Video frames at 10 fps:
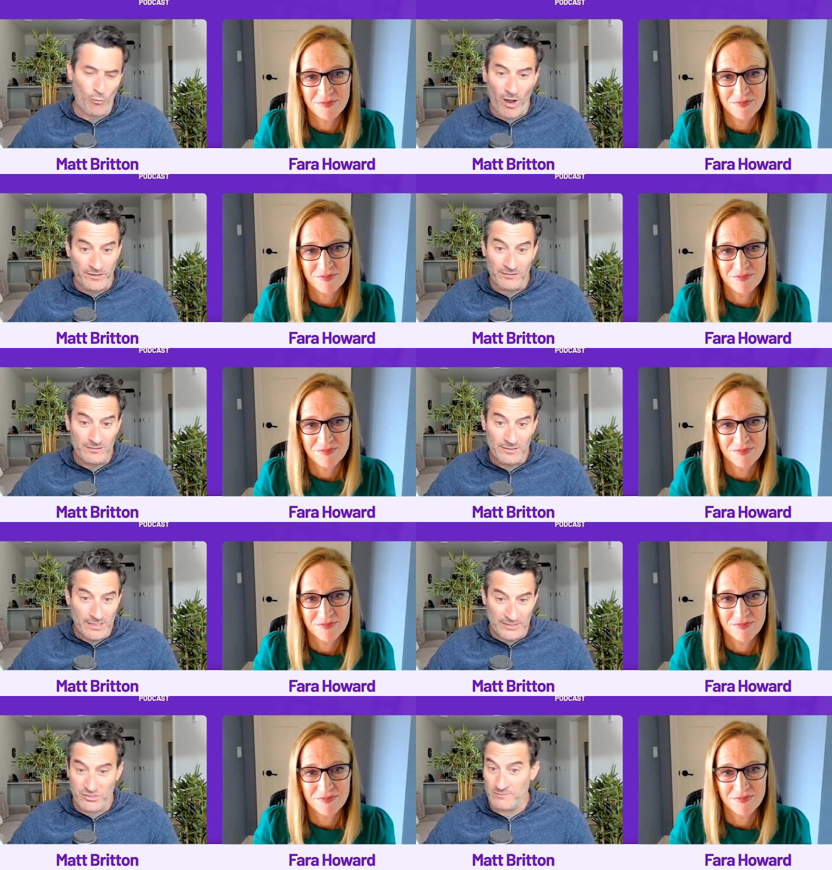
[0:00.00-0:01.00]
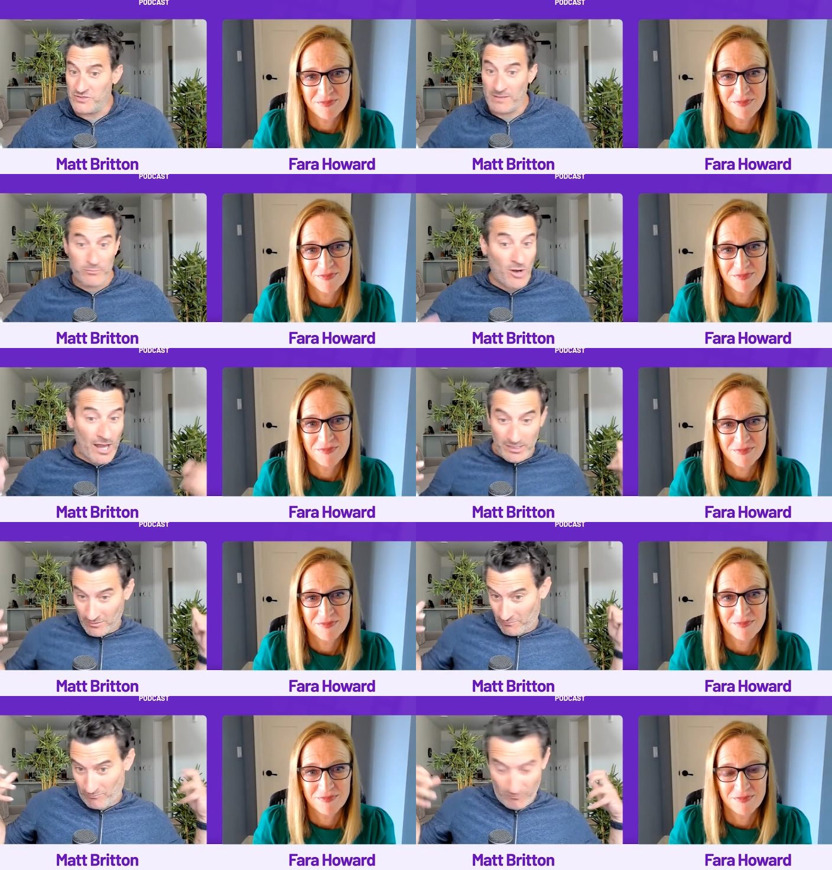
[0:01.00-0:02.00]
Speaker 1: want in terms of the product
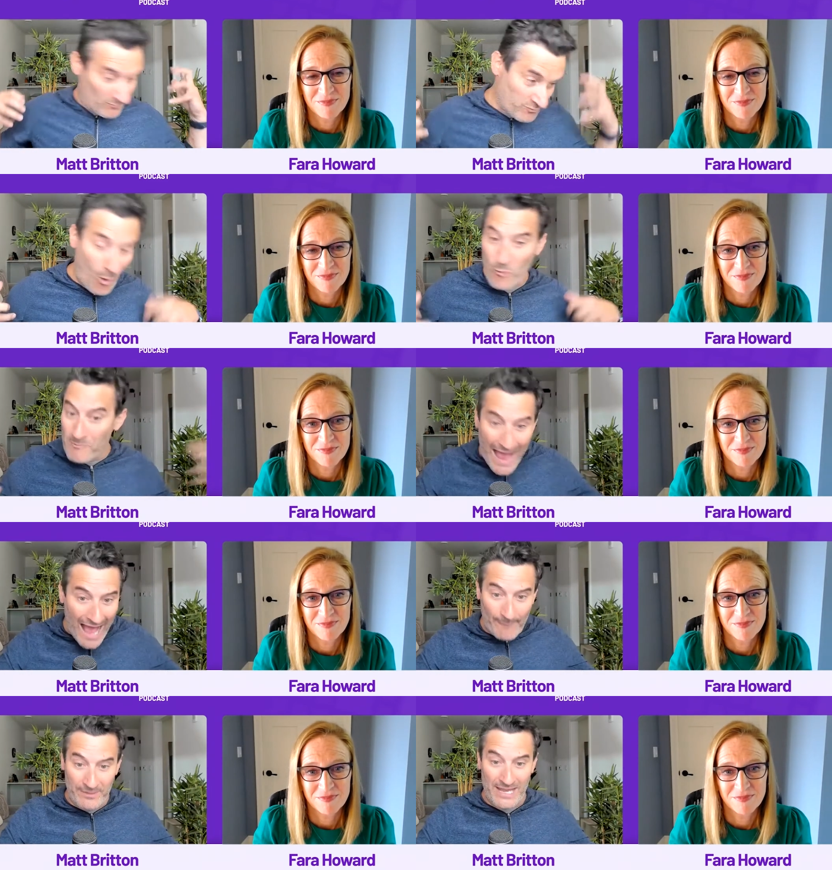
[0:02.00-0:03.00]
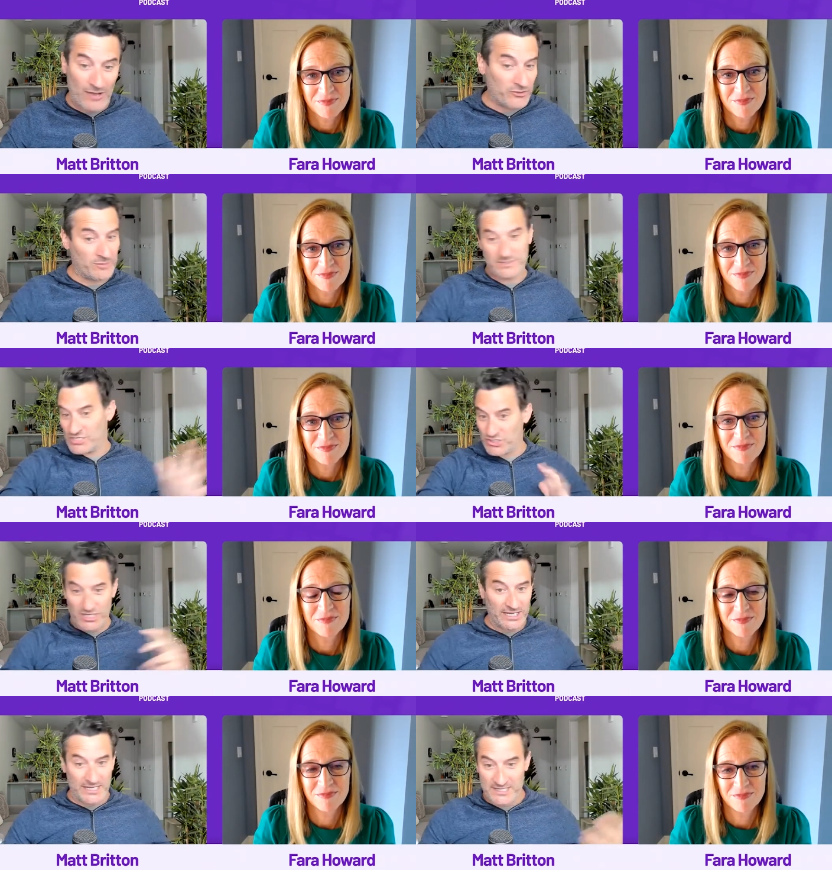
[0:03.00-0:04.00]
roadmap and how you're
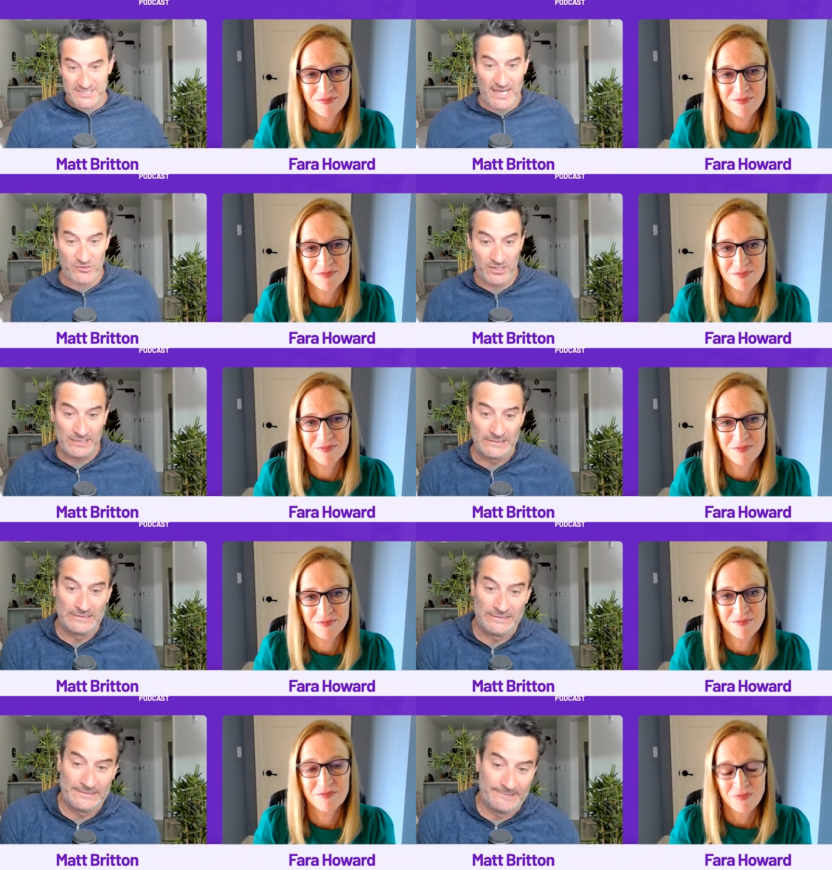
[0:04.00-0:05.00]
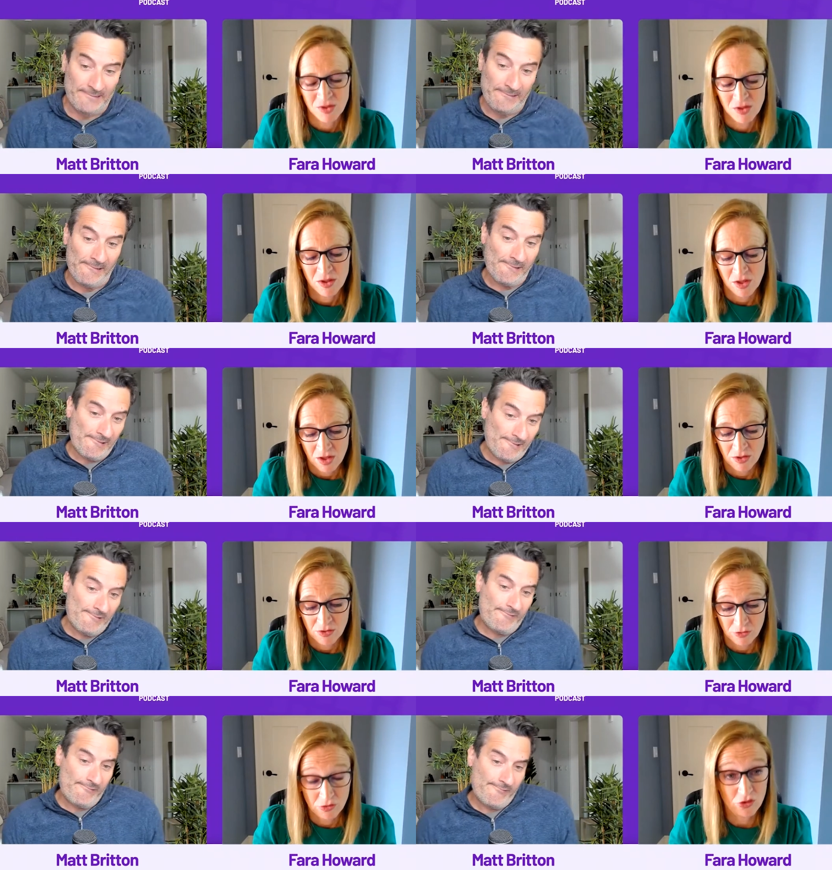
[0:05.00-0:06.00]
positioning it, et cetera?
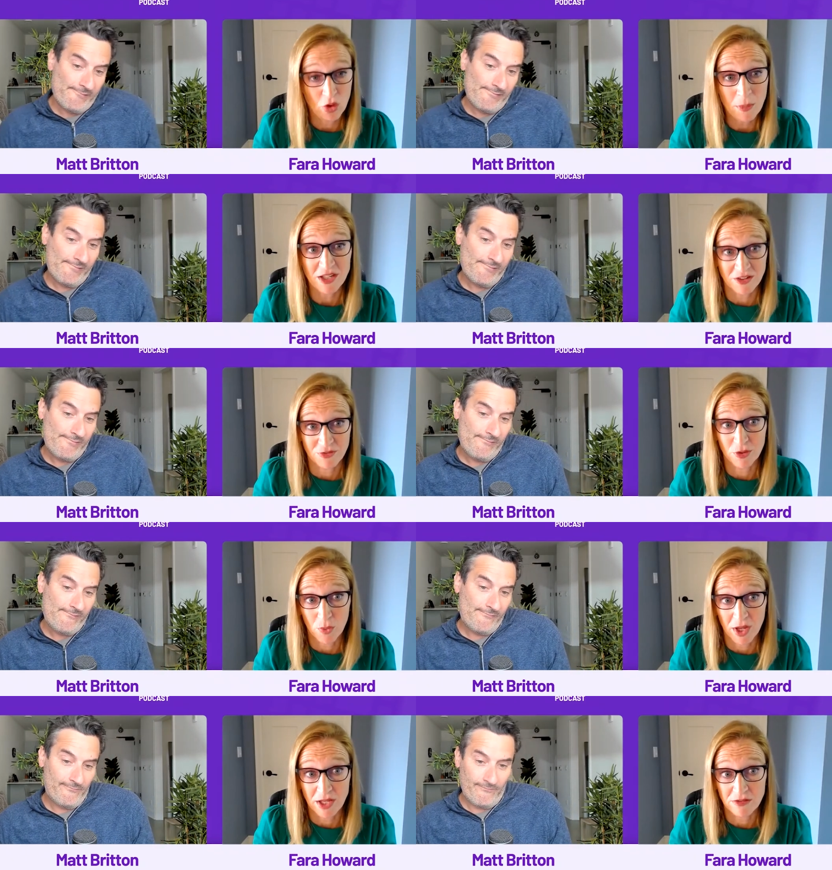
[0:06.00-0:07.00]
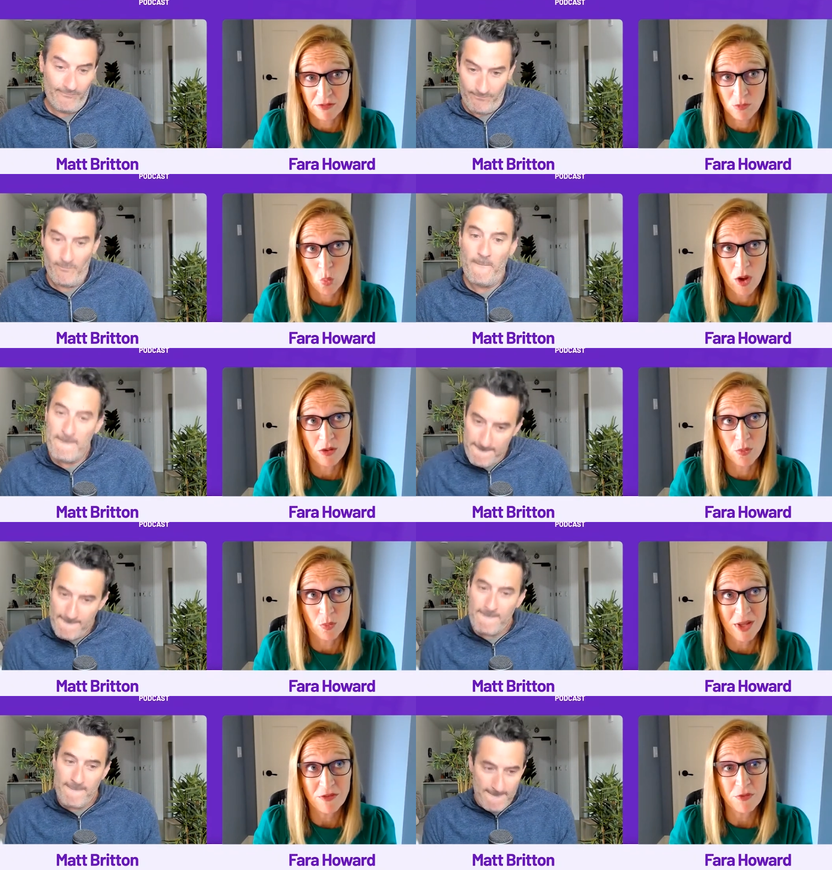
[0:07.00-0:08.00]
Speaker 2: so many different ways. One, we
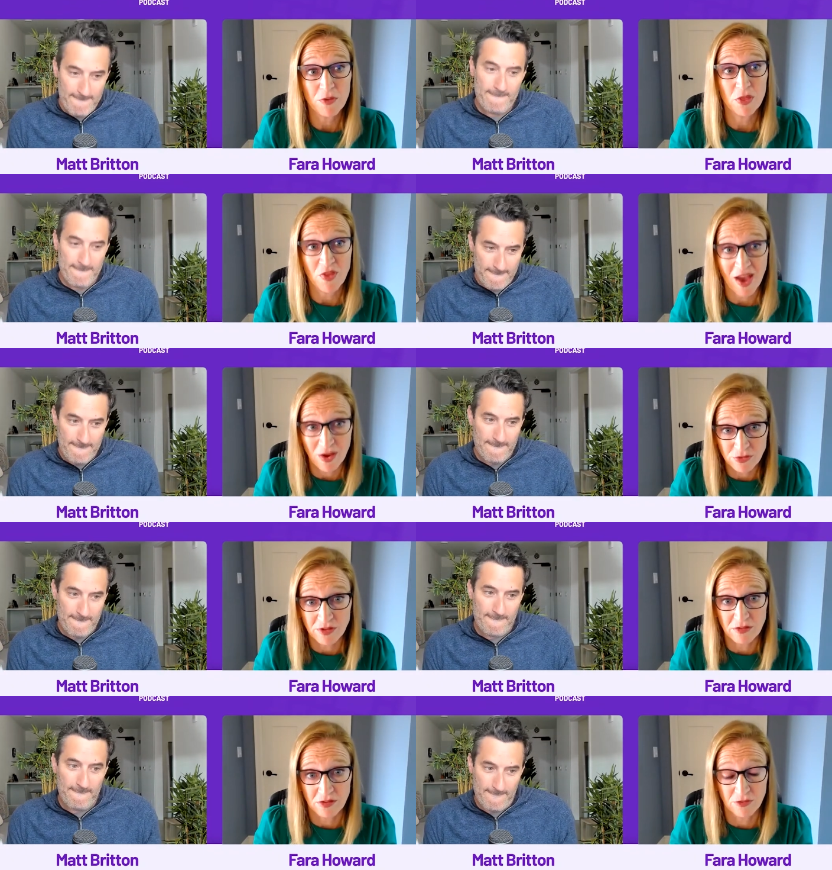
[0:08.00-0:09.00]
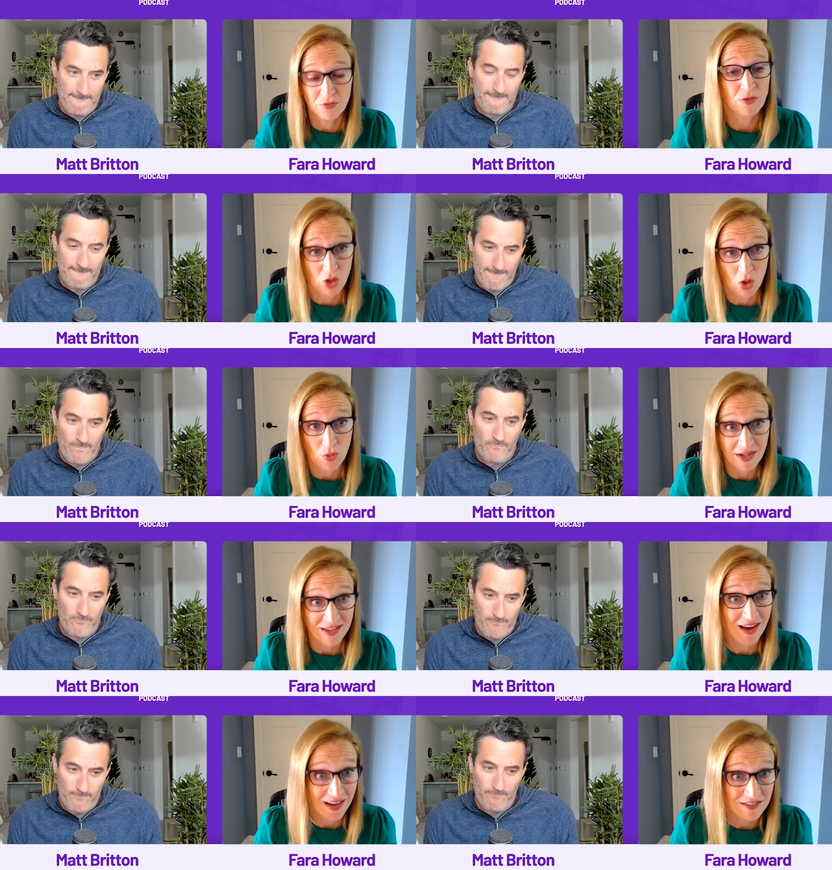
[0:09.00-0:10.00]
have thousands of GoDaddy
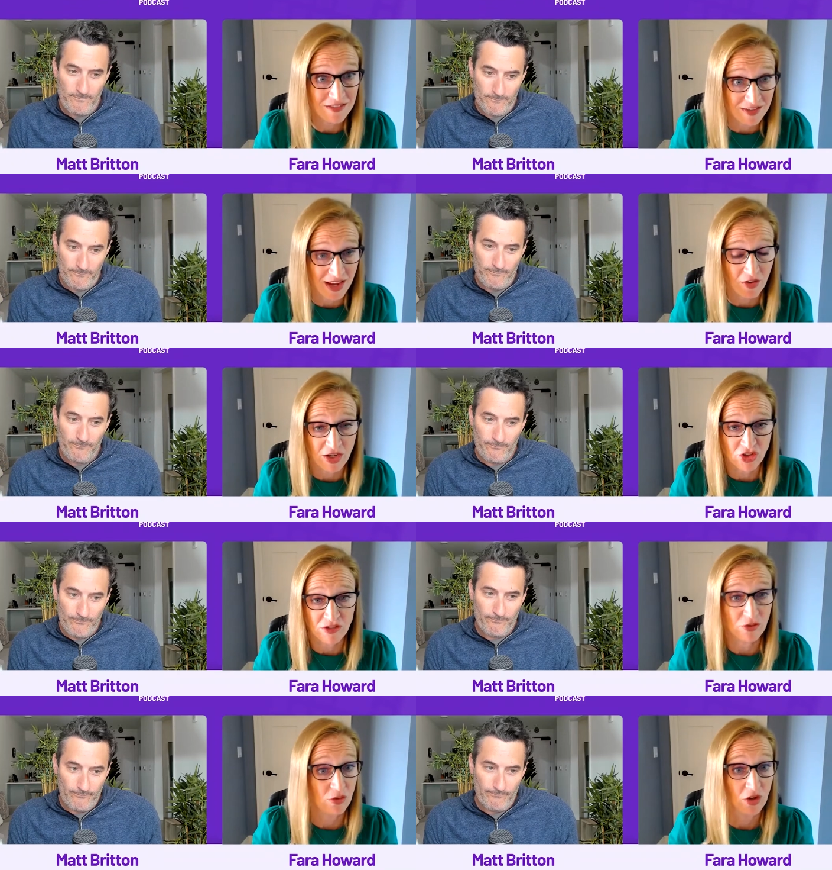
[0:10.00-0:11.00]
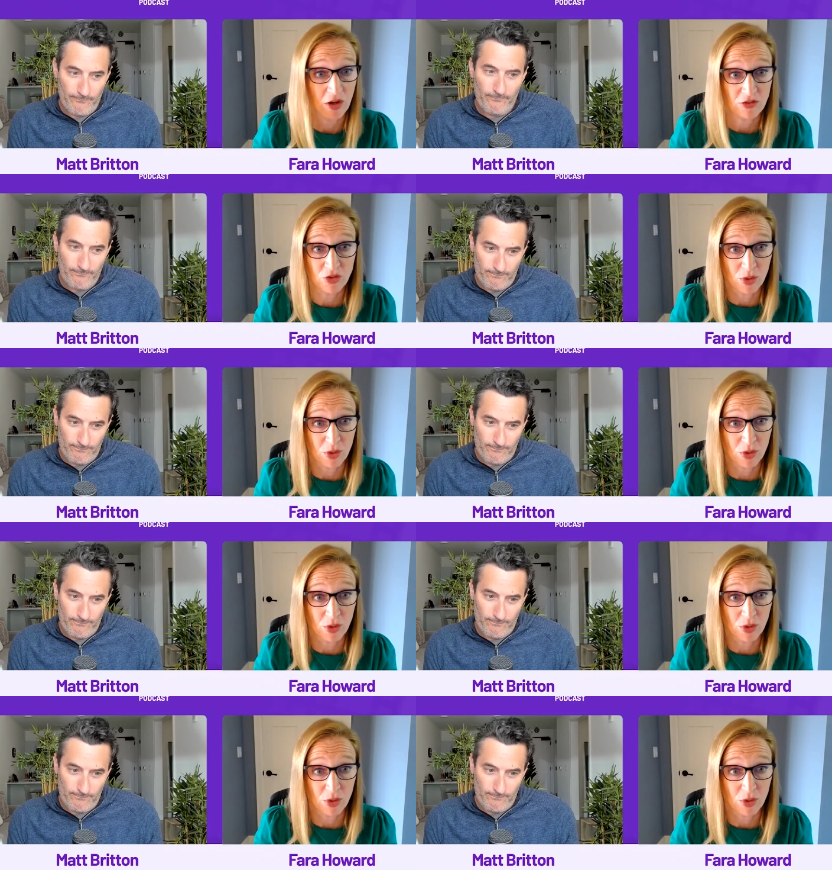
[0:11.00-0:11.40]
guides, care agents who talk to our